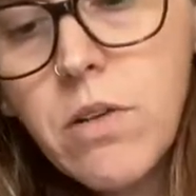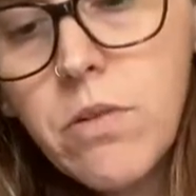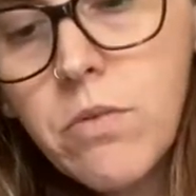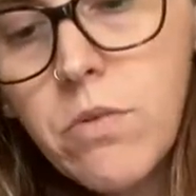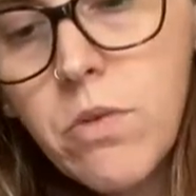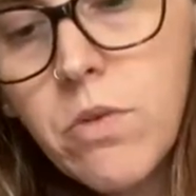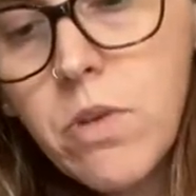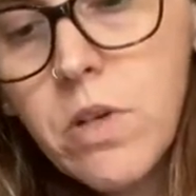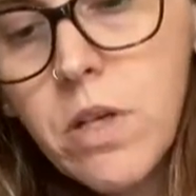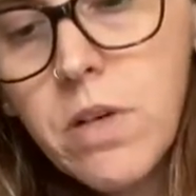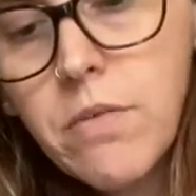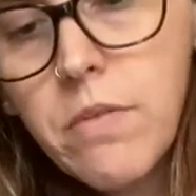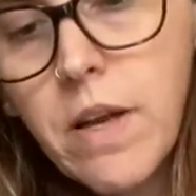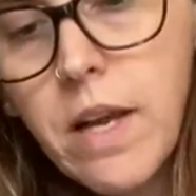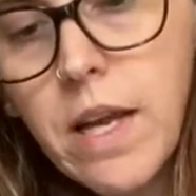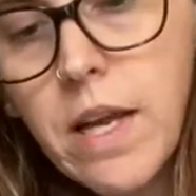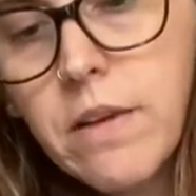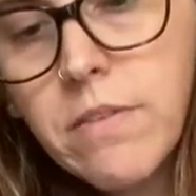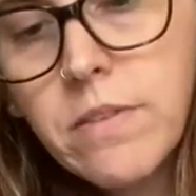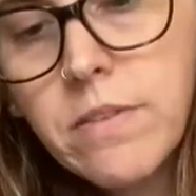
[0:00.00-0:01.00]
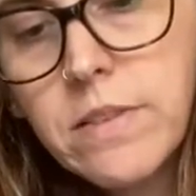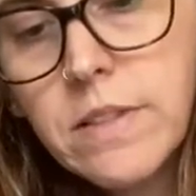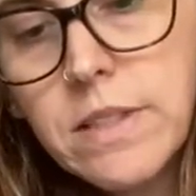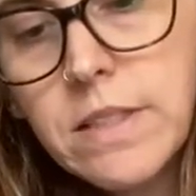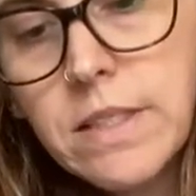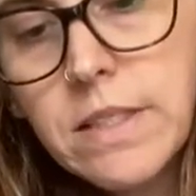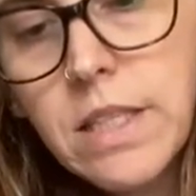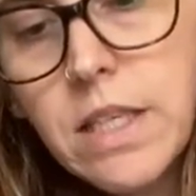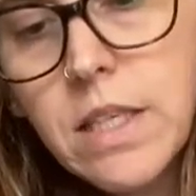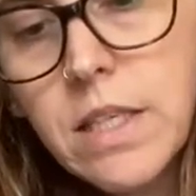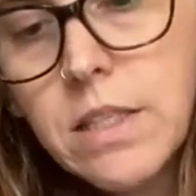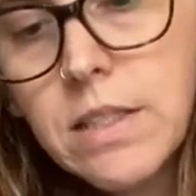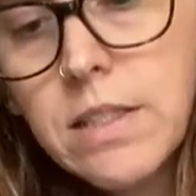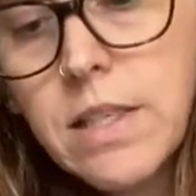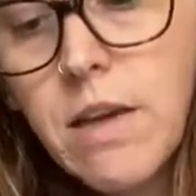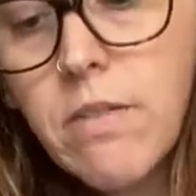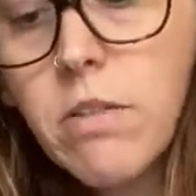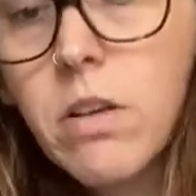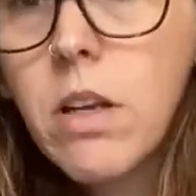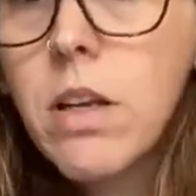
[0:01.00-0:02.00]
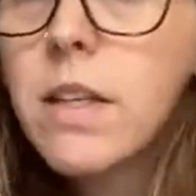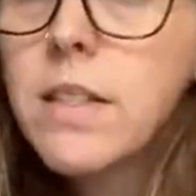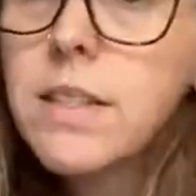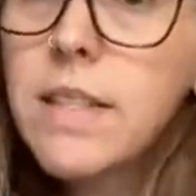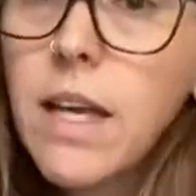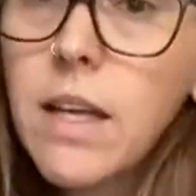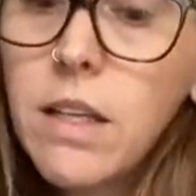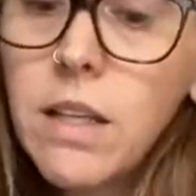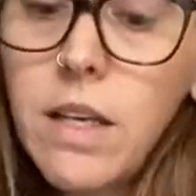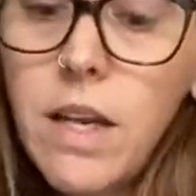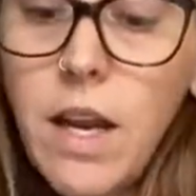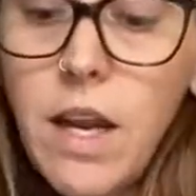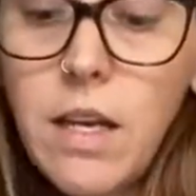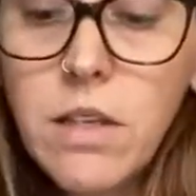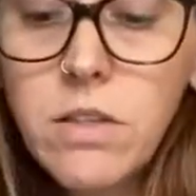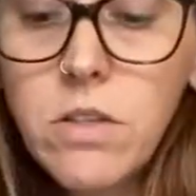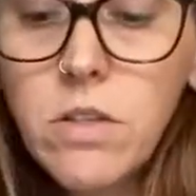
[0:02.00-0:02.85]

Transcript: 4, 5, 6, 7, exactly 8.